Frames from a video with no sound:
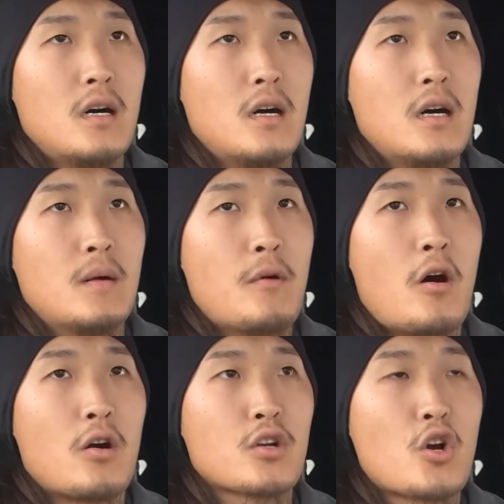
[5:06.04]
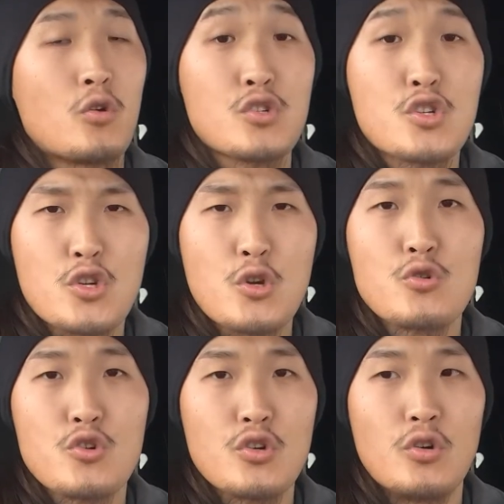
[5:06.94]
our
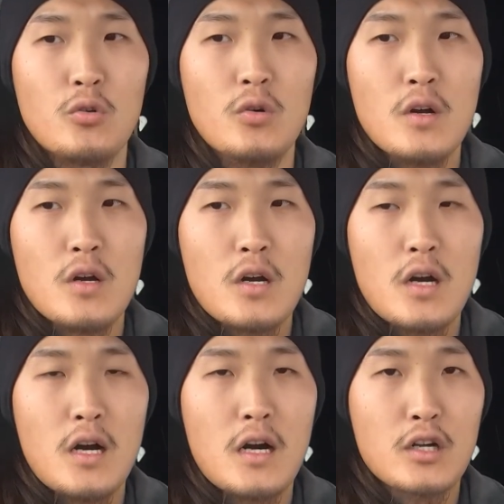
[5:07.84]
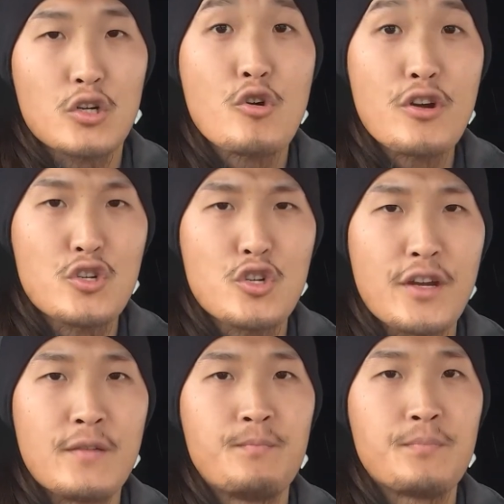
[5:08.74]
constitutional
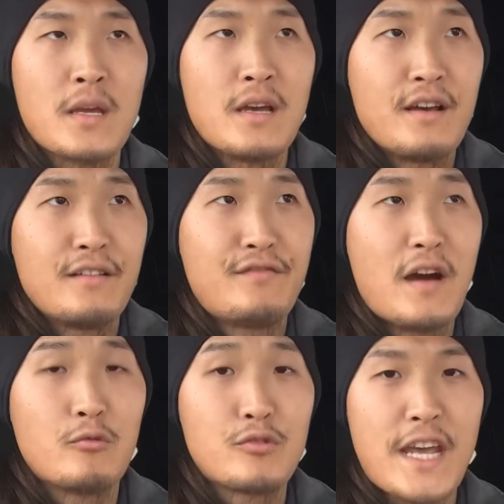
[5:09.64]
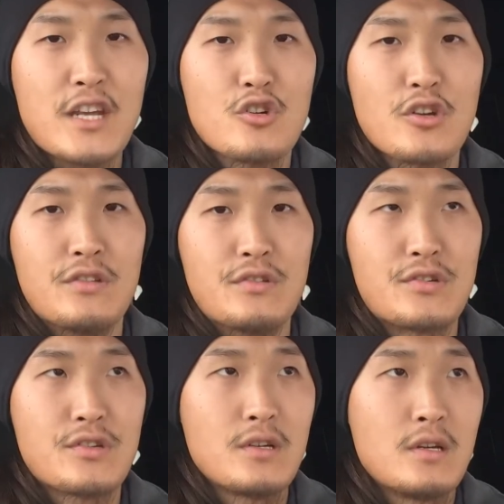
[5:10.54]
Christian
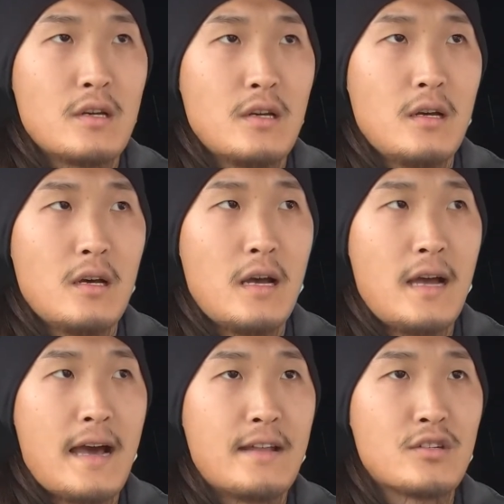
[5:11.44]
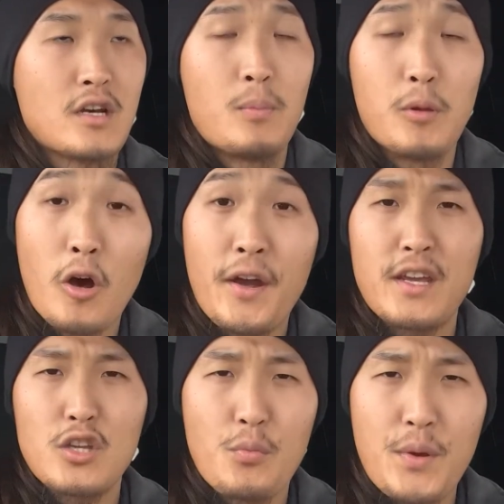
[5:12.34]
foundations and apply
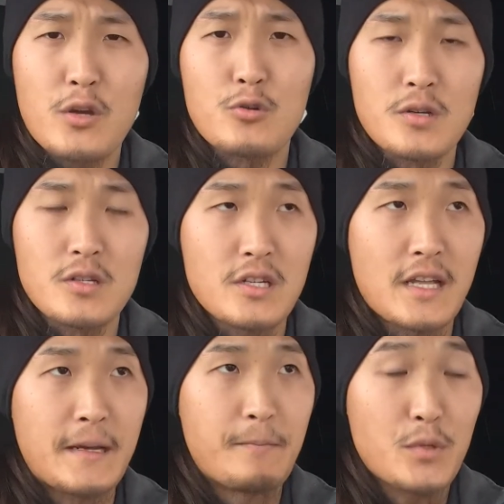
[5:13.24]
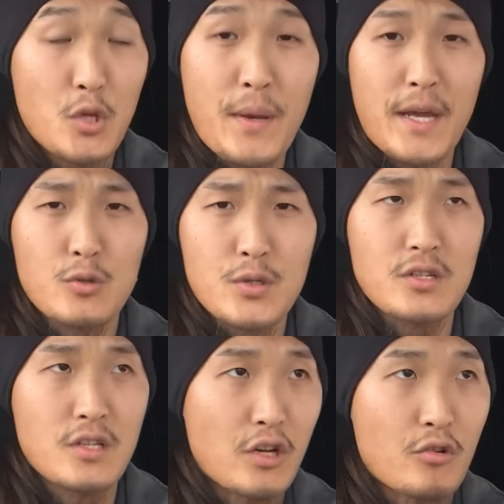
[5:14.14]
it
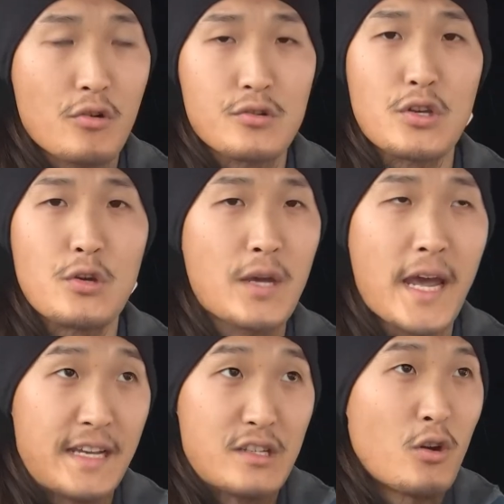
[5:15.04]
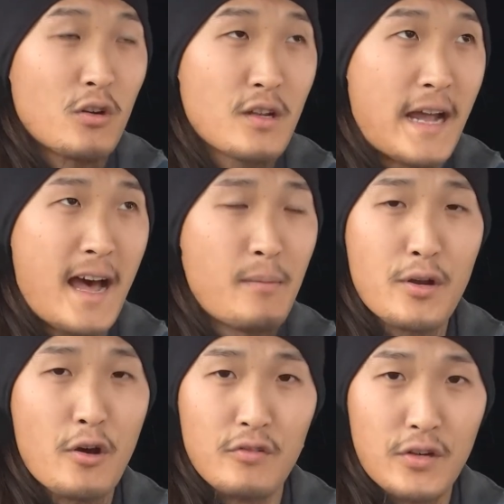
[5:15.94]
ubiquitously across the UK. It's not going to
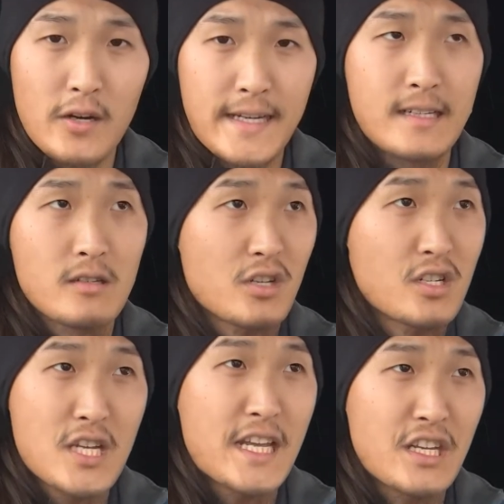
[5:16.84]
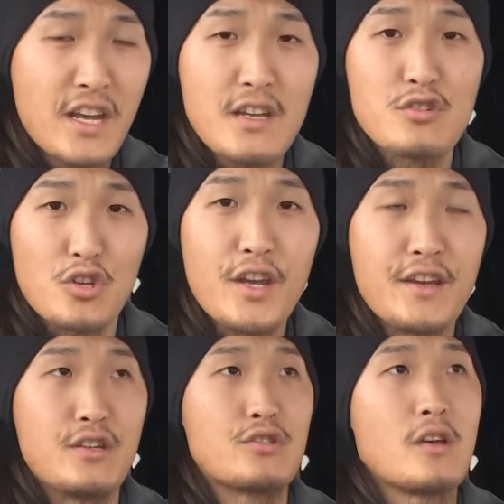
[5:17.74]
happen overnight. It's going to take years and
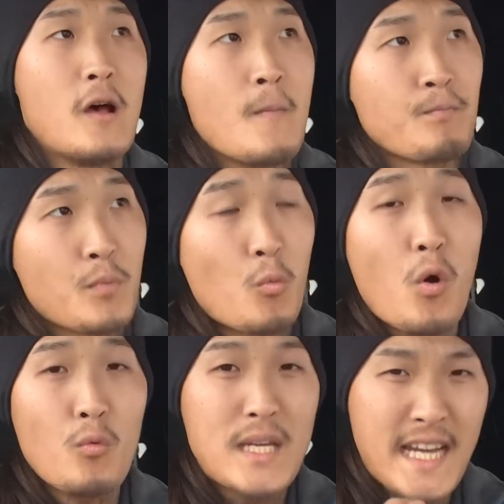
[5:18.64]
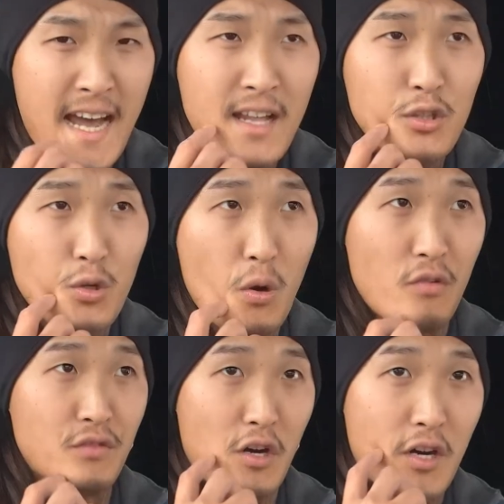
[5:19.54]
years. But what we can do
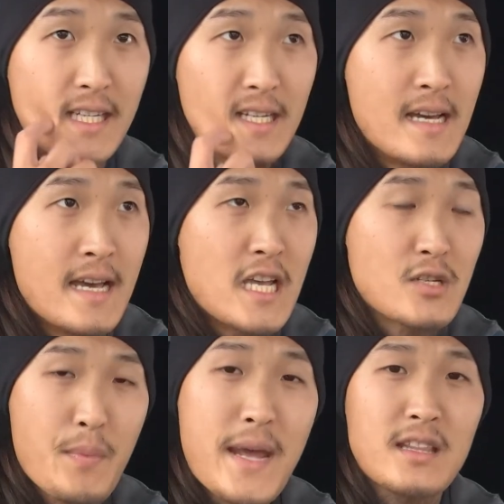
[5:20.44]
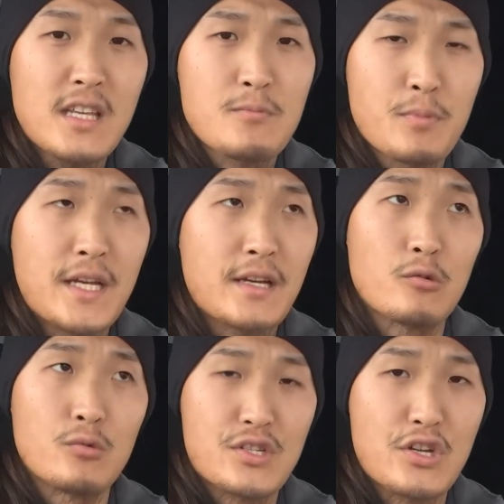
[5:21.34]
overnight is make these
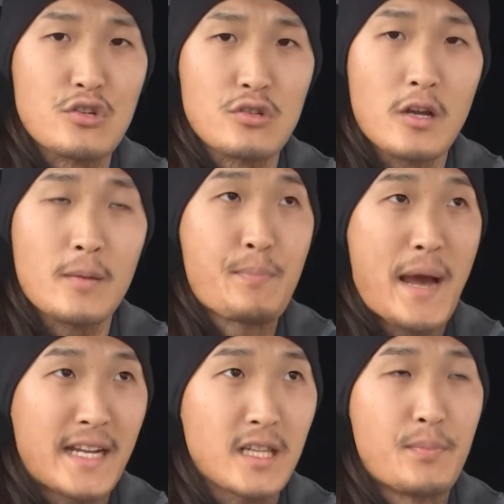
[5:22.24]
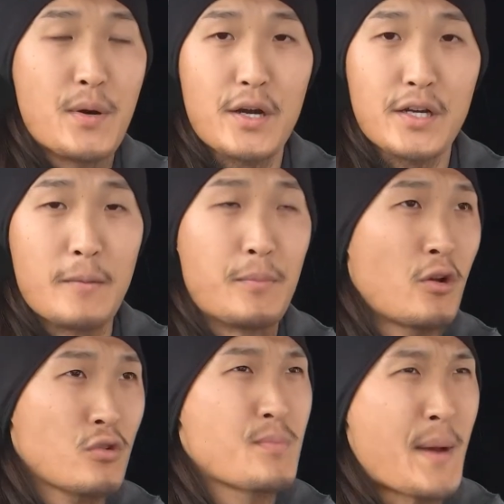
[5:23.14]
political decisions, like banning burqa, but
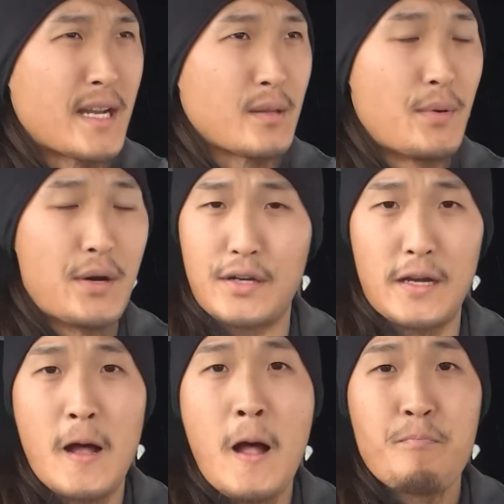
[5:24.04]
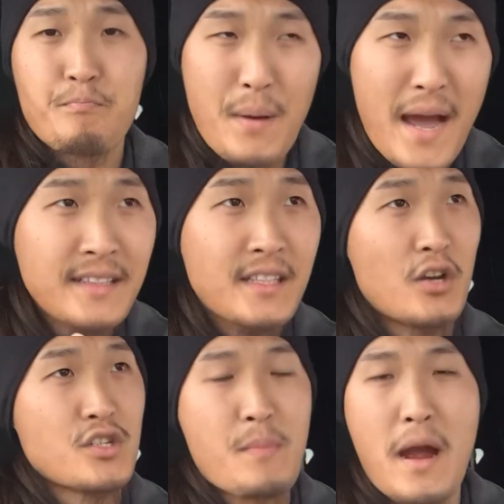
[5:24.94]
not just banning burqa. Ban
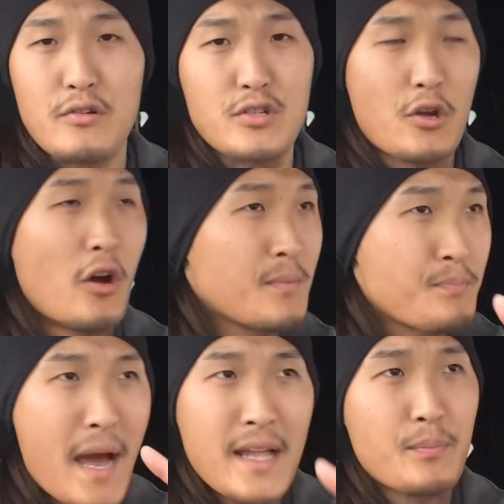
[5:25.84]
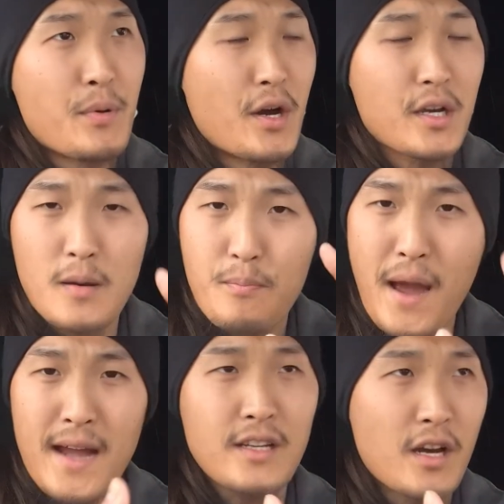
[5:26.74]
cousin marriages. I'd ban the burqa,
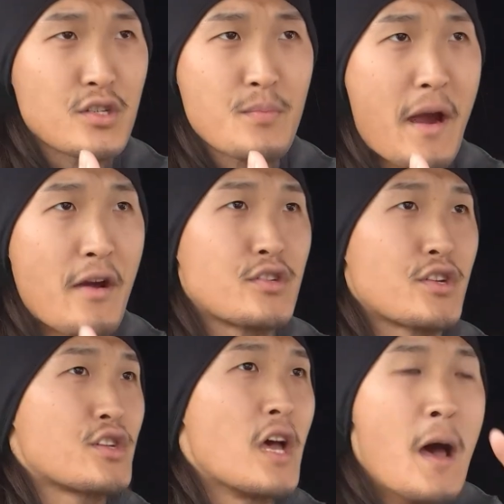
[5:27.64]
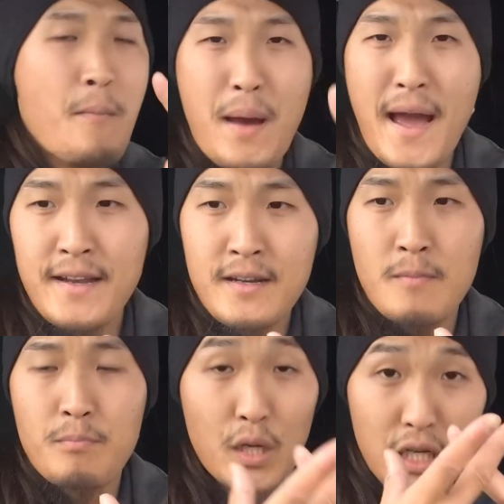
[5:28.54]
ban cousin marriages, ban
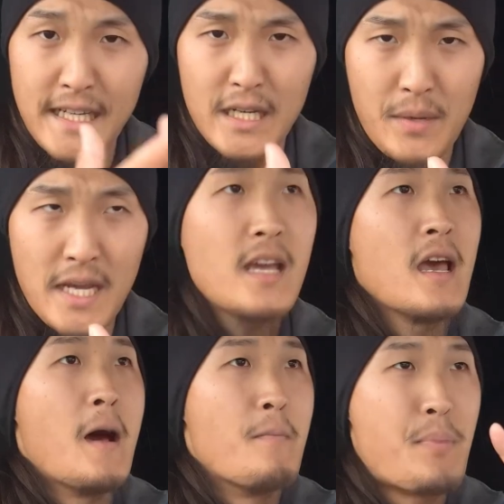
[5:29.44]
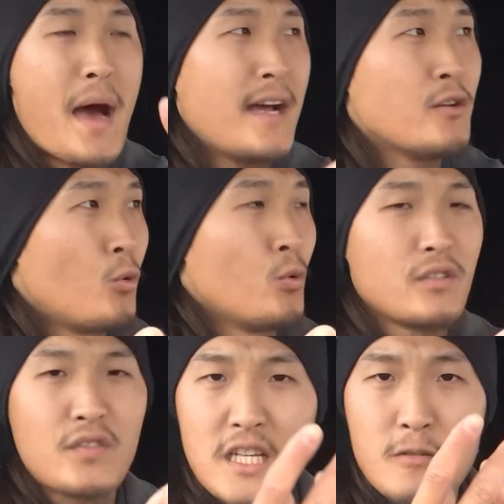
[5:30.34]
polygamy, ban all
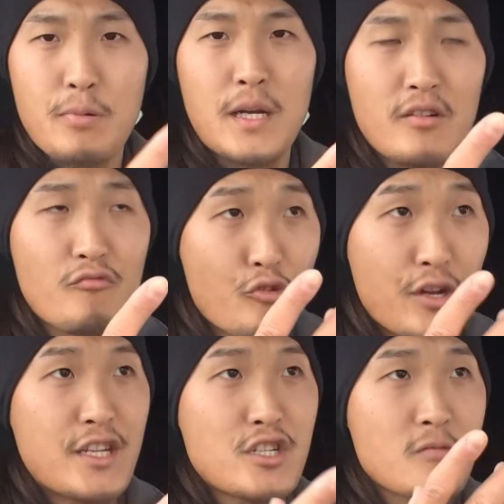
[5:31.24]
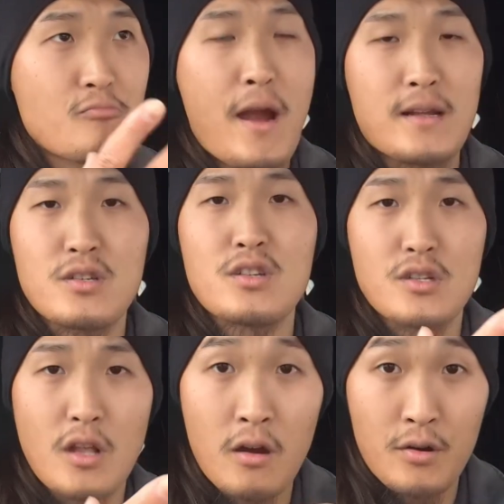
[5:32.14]
of these religious
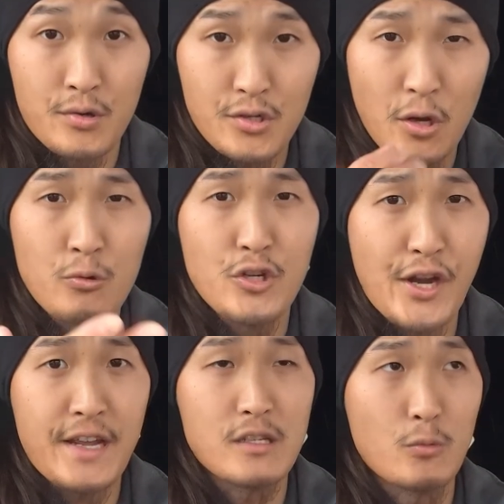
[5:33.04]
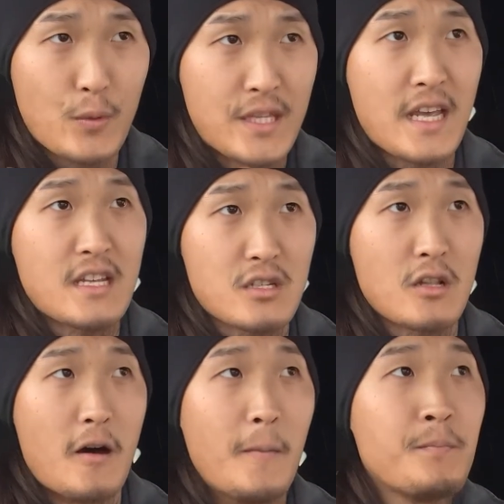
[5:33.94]
practices that are associated with
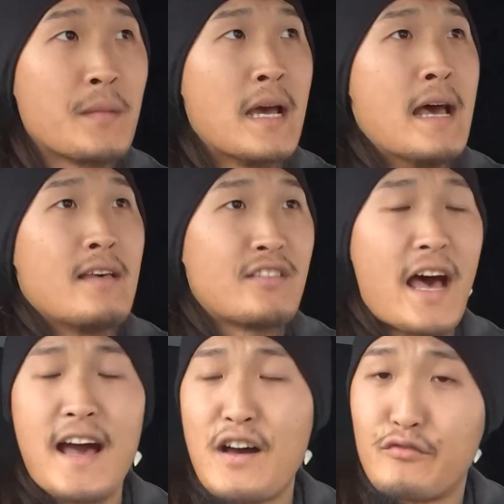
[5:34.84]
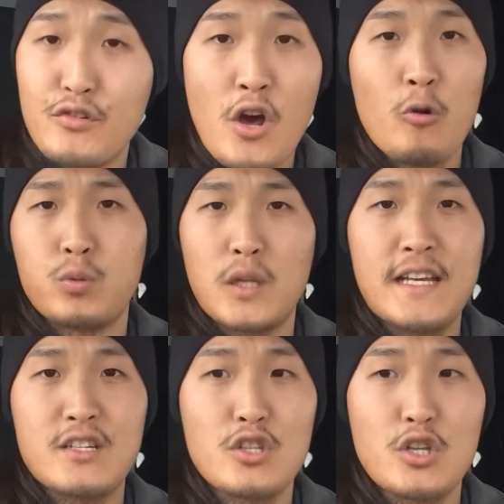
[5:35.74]
Islam that have no
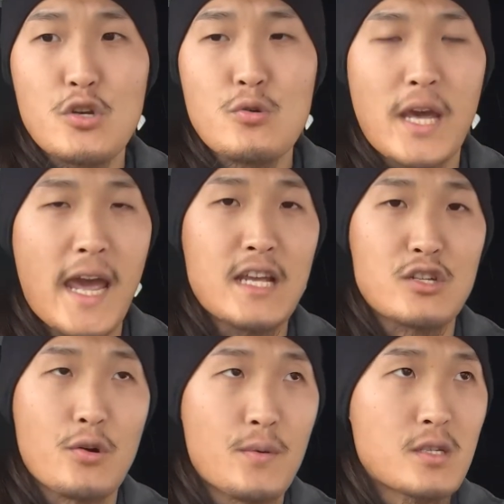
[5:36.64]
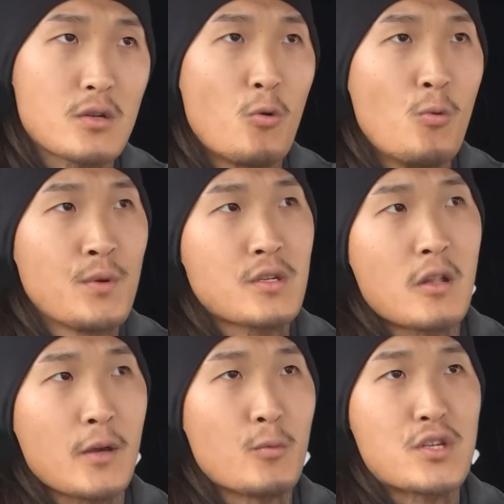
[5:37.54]
place in the UK. So it's almost
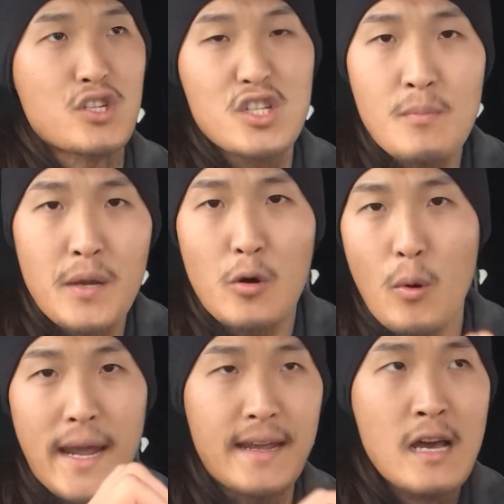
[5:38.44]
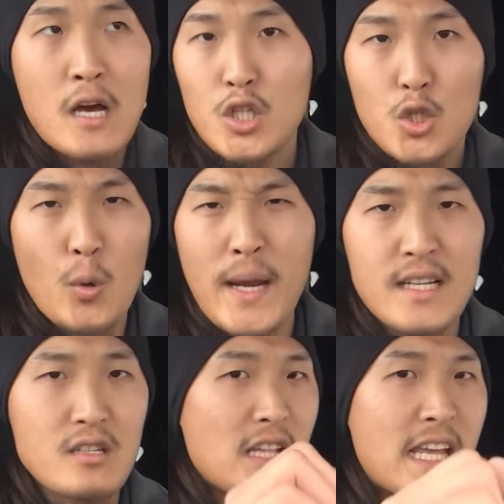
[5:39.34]
like we're snipping away
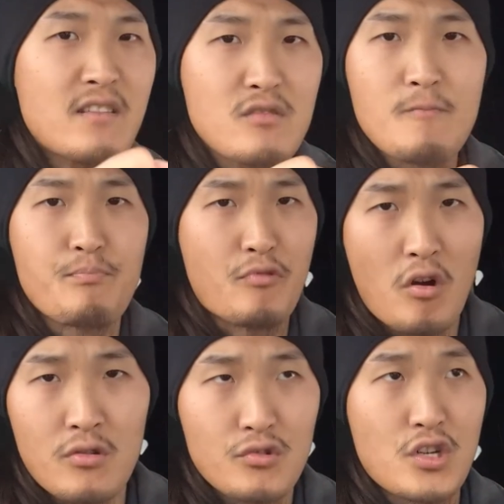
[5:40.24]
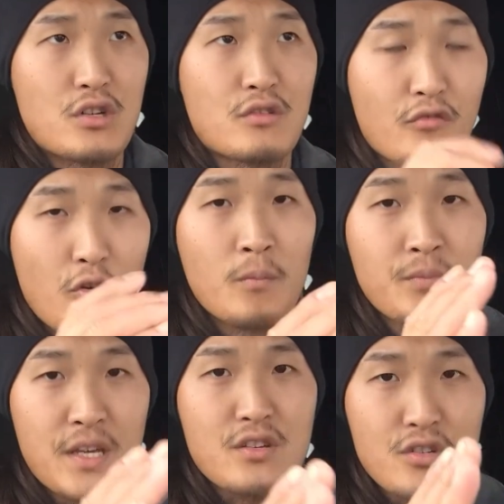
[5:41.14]
twigs, leaves and branches from
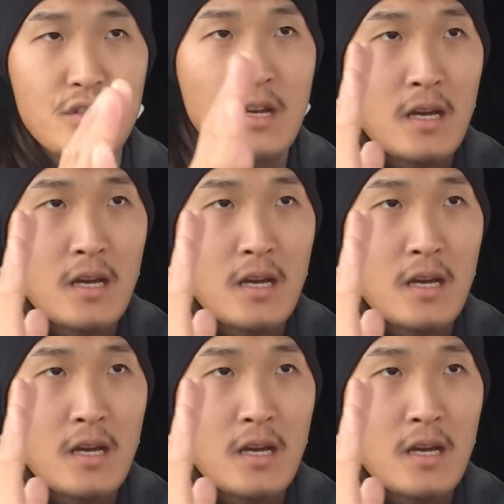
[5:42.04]
this